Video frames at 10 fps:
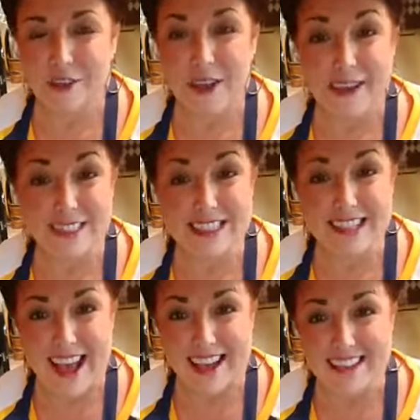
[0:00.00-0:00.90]
have
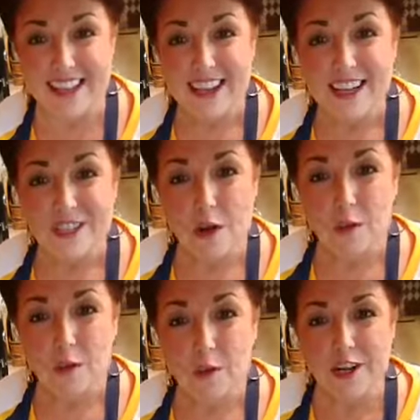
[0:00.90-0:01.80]
snacks. So I
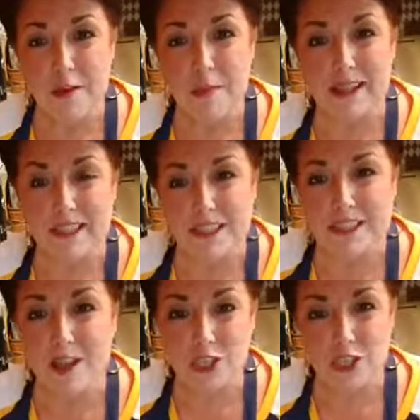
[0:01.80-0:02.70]
want to show you about the
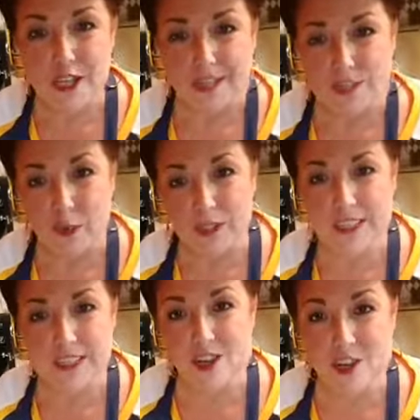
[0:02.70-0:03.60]
salsa chickens. We're going to
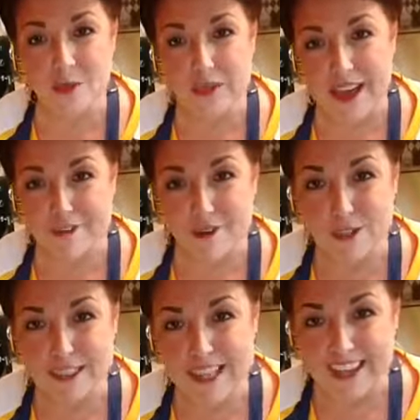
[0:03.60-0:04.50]
get started with that
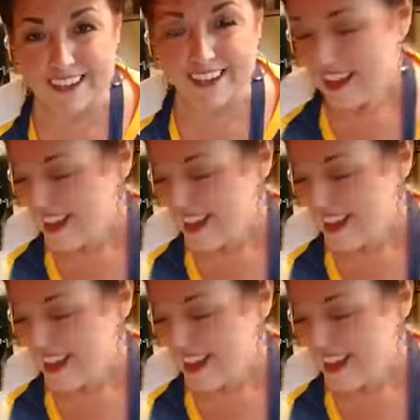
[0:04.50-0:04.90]
first thing,